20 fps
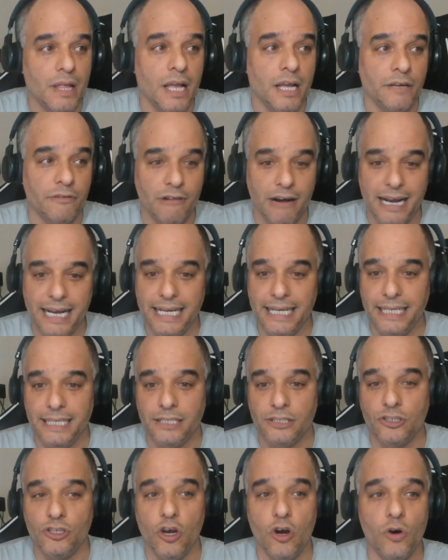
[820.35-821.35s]
right?
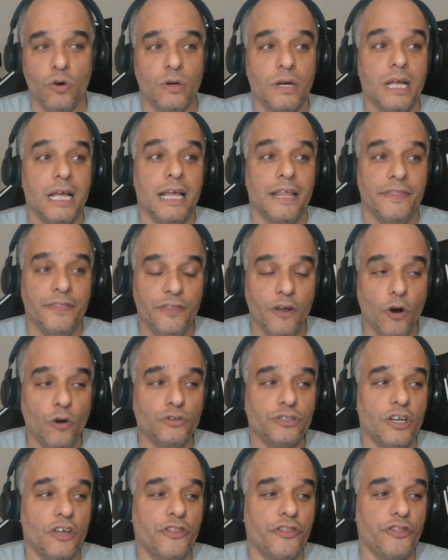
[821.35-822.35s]
So those
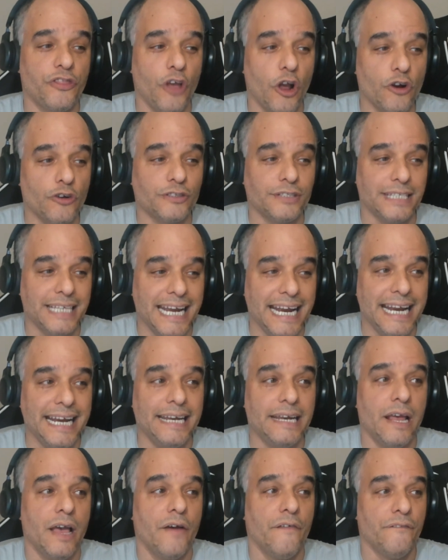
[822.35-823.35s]
are
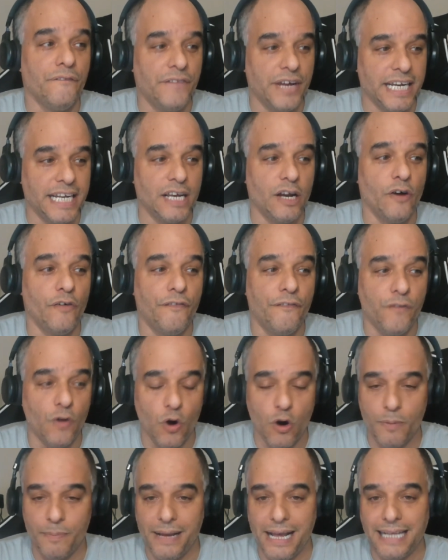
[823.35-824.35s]
13 video
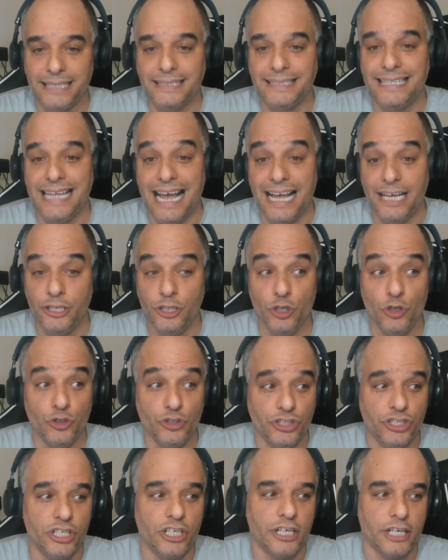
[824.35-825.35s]
formats that you
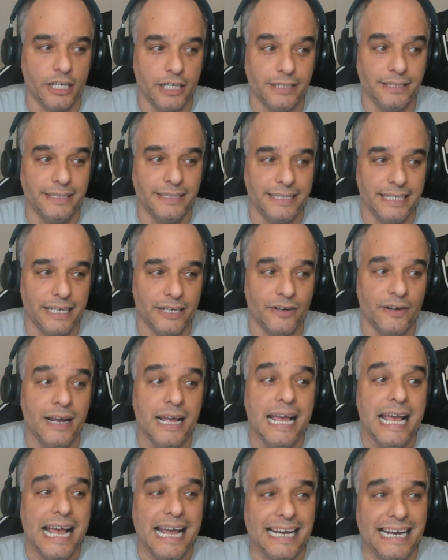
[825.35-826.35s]
should consider.
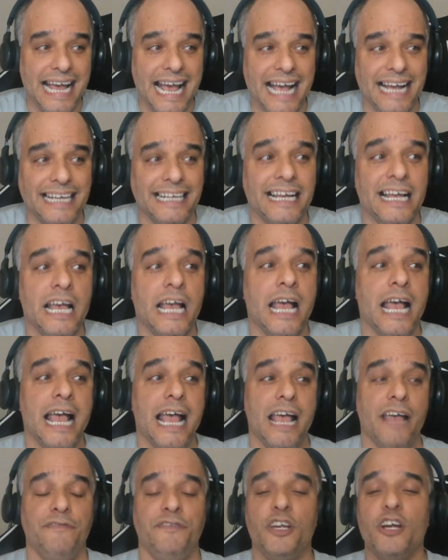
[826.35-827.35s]
And hey,
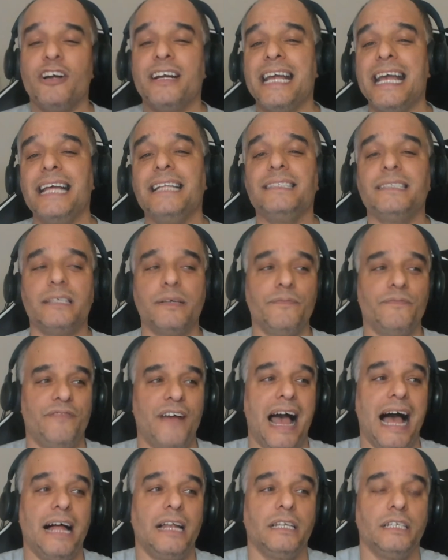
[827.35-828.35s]
if you're getting some
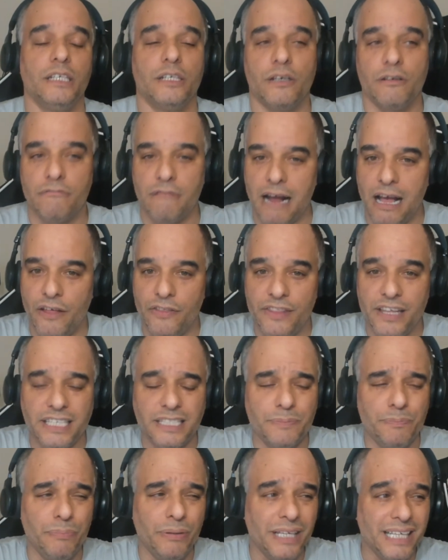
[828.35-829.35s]
value around this,
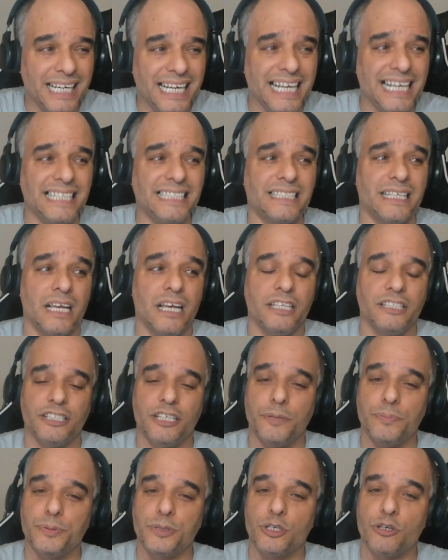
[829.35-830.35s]
please
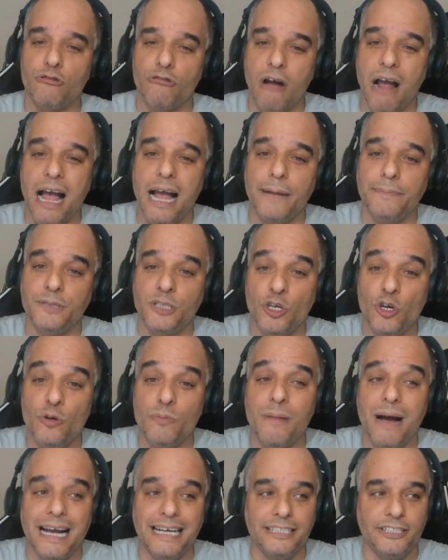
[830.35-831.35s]
subscribe to
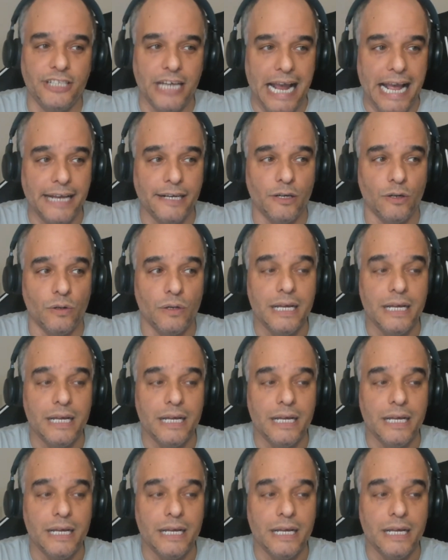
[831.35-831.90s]
my channel.